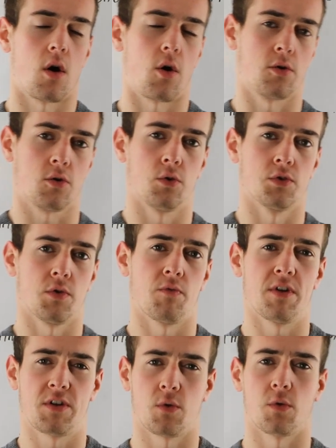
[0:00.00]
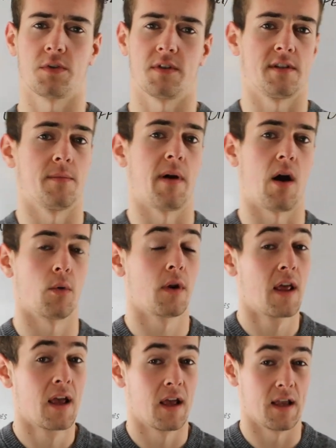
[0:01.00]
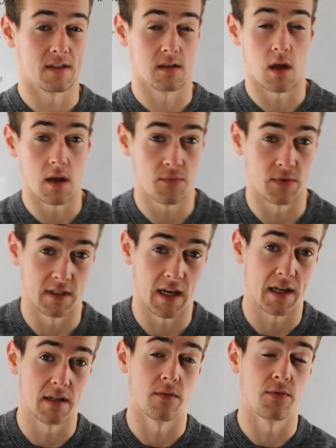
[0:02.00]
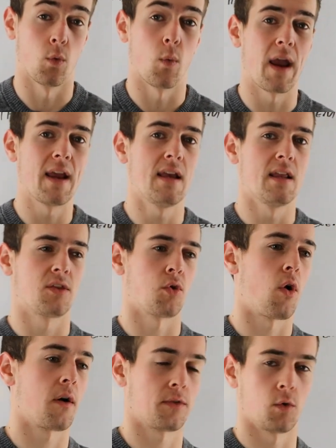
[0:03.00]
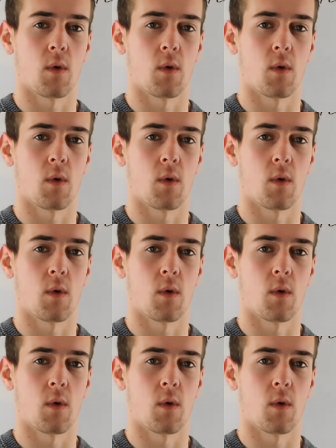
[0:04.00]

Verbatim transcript: articles and resources about his life and kind of the way he thought,